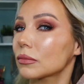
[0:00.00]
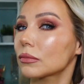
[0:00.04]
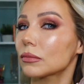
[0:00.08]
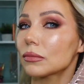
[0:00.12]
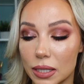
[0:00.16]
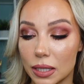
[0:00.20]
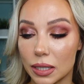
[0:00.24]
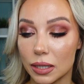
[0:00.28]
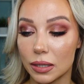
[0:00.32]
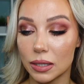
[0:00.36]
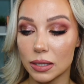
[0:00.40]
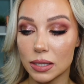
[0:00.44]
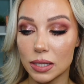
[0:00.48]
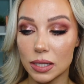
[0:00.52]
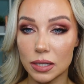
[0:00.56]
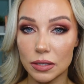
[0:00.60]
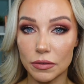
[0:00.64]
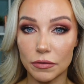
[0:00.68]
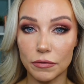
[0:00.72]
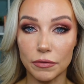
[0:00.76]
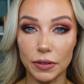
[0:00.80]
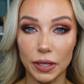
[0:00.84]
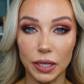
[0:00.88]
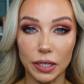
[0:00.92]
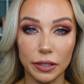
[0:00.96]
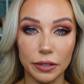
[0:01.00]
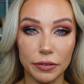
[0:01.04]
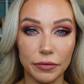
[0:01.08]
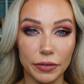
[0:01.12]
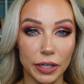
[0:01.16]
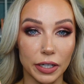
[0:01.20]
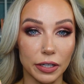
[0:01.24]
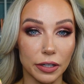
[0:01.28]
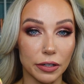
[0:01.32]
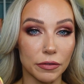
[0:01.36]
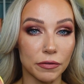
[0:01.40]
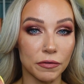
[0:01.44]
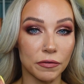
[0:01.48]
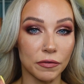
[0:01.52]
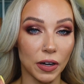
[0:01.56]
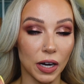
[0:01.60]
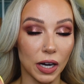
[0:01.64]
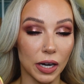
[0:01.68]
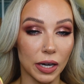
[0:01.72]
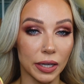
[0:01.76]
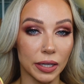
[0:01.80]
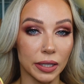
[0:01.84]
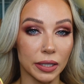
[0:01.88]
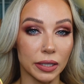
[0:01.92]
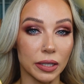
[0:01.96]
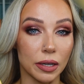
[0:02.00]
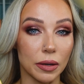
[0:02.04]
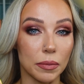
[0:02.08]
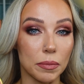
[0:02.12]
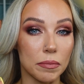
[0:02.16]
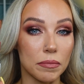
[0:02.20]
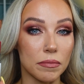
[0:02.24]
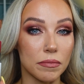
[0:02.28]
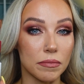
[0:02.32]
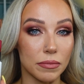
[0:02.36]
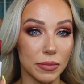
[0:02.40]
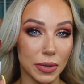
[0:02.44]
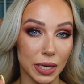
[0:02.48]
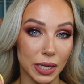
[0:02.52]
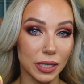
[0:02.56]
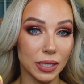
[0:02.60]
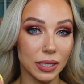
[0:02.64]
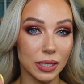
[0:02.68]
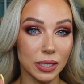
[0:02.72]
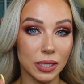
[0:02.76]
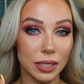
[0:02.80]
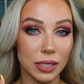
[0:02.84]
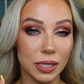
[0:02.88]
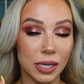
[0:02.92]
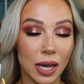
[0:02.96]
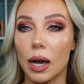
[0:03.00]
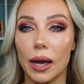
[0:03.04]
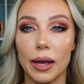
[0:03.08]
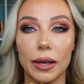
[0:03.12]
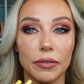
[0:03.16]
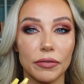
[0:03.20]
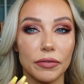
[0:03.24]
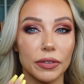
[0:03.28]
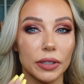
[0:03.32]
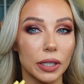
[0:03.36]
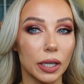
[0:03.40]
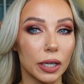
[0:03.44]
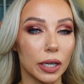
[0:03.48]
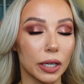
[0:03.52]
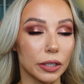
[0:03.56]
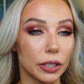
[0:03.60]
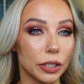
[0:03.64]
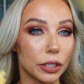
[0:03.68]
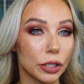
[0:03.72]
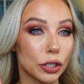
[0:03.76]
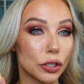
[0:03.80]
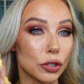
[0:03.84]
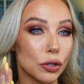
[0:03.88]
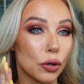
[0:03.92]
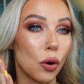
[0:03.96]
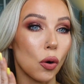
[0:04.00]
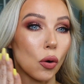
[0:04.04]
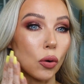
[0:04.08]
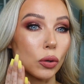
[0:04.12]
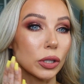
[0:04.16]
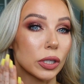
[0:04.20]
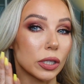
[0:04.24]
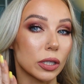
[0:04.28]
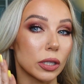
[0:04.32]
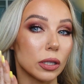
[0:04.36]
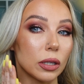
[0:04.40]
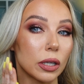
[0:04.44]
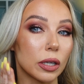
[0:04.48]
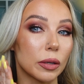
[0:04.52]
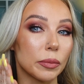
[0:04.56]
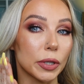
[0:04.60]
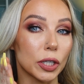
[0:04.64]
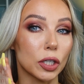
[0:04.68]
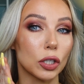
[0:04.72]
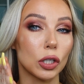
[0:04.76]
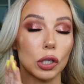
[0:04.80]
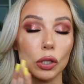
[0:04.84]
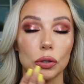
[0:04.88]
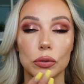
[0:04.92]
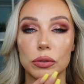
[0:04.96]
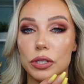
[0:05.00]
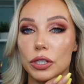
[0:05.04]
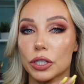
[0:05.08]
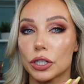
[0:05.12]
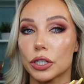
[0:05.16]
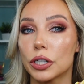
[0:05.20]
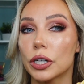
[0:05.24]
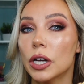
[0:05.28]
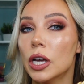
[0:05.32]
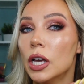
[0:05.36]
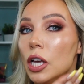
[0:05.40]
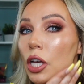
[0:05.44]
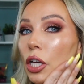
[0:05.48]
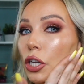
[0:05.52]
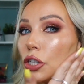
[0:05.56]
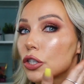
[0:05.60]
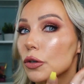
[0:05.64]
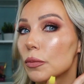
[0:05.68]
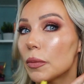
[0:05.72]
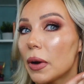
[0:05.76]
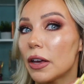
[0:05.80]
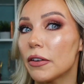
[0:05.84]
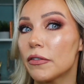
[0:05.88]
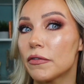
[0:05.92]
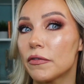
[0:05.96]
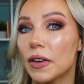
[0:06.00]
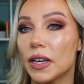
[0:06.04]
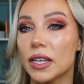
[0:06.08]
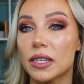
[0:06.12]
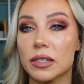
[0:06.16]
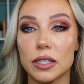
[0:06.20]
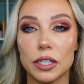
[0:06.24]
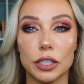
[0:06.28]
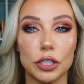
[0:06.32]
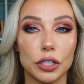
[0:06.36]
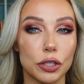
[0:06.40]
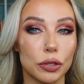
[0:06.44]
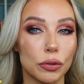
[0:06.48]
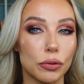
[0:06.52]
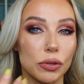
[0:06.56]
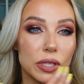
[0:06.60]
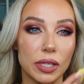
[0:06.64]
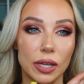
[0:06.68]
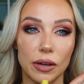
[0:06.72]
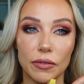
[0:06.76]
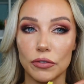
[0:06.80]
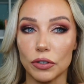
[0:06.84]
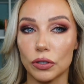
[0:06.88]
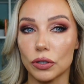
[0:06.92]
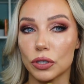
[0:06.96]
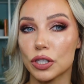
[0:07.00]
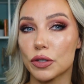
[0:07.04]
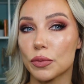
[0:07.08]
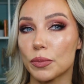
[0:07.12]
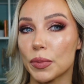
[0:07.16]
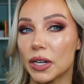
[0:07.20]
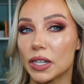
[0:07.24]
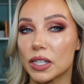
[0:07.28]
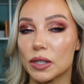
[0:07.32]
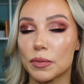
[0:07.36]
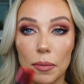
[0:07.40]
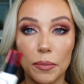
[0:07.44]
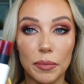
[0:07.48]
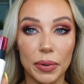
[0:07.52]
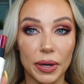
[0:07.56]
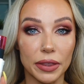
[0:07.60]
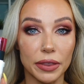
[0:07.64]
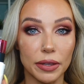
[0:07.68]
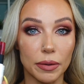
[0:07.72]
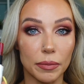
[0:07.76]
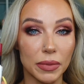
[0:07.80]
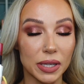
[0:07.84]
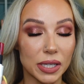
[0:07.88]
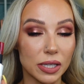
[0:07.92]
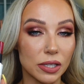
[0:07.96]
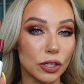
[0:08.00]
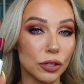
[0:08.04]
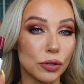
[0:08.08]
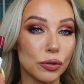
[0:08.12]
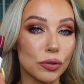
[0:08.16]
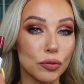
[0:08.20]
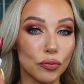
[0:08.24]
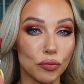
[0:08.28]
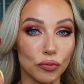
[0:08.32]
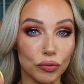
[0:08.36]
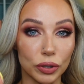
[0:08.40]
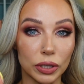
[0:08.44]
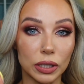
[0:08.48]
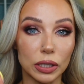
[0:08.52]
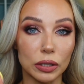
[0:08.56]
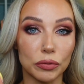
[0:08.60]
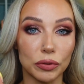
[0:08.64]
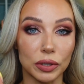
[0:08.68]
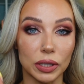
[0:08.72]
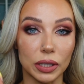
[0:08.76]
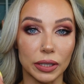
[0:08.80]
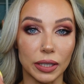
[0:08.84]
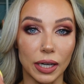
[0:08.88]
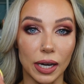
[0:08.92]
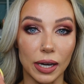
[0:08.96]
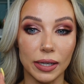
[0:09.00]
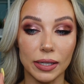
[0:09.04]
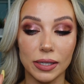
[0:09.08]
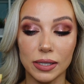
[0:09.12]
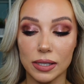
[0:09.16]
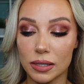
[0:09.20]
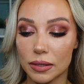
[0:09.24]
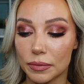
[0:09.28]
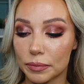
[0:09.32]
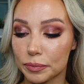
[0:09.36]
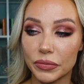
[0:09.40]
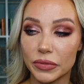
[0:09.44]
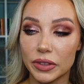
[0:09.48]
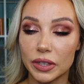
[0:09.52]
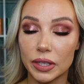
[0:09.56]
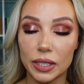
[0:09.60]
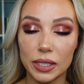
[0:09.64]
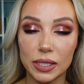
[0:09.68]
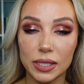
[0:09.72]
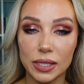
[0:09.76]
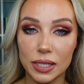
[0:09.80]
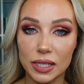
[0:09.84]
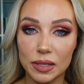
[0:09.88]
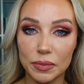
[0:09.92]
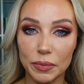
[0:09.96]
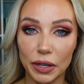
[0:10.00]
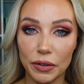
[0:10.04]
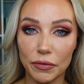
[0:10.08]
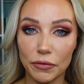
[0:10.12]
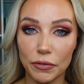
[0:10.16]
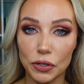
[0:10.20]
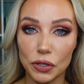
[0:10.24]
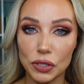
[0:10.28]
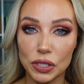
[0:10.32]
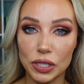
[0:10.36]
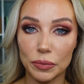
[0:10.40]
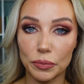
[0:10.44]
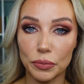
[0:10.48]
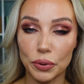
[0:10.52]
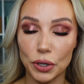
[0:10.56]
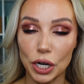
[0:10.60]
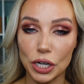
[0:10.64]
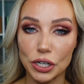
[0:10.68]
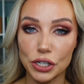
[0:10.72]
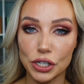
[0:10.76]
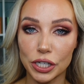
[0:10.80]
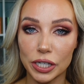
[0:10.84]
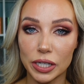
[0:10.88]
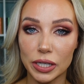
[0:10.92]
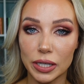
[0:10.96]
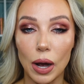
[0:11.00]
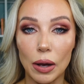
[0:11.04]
This is a very, very fine mist. I feel like I needed to hold it a little bit closer to my face and do several spreads, but the mist is really, really nice. This is my first impression.